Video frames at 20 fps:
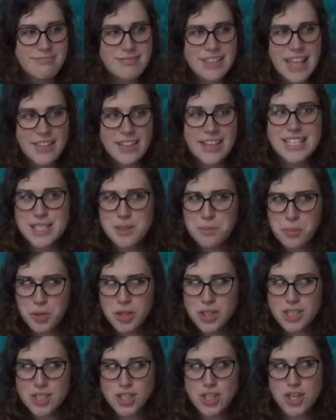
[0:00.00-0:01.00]
think it's
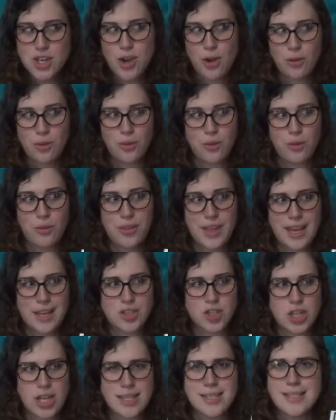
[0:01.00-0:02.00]
important to know that
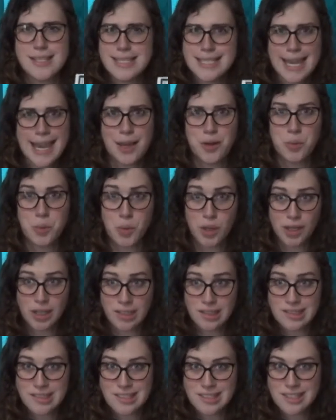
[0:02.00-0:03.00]
Jen's dad
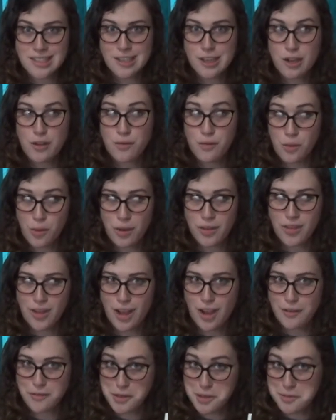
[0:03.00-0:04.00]
works for the
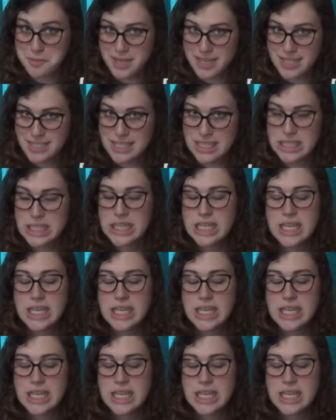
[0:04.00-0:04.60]
government.